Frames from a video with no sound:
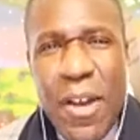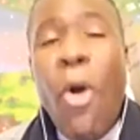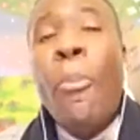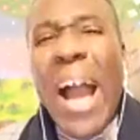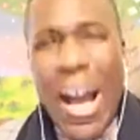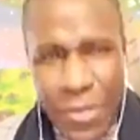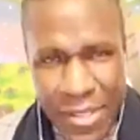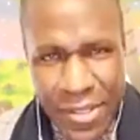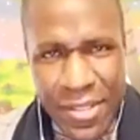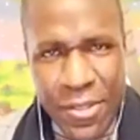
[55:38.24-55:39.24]
hope
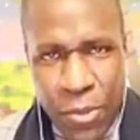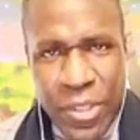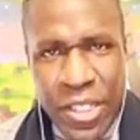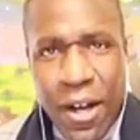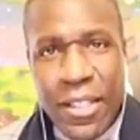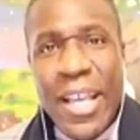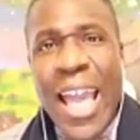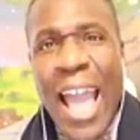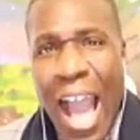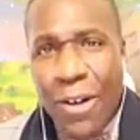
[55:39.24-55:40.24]
houses is what we call it,
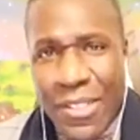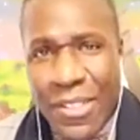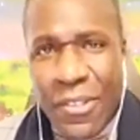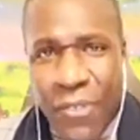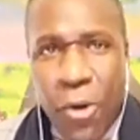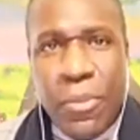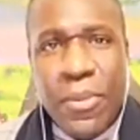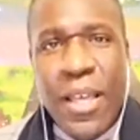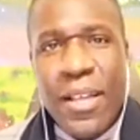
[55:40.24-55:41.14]
houses of hope,